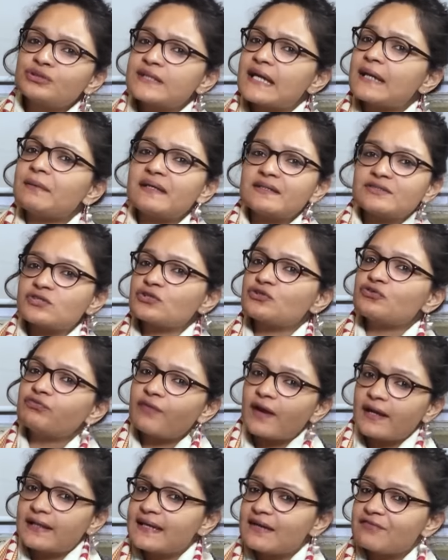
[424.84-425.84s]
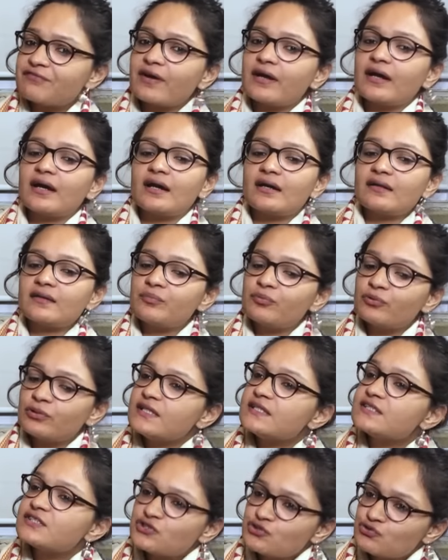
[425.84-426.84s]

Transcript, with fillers: tell me. So you filed the FIR. The police